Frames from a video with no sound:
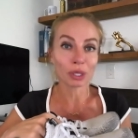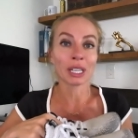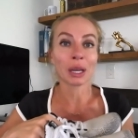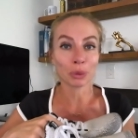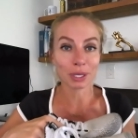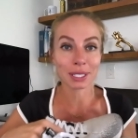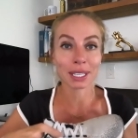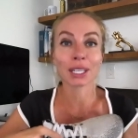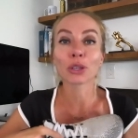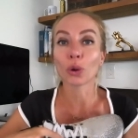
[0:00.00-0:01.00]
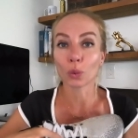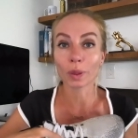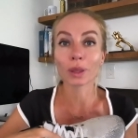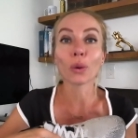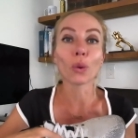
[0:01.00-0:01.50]
then I would say go
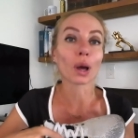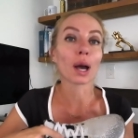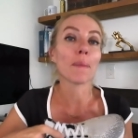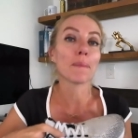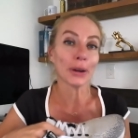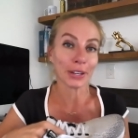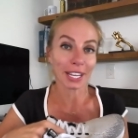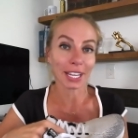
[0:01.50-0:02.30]
with the Hoka Bondi.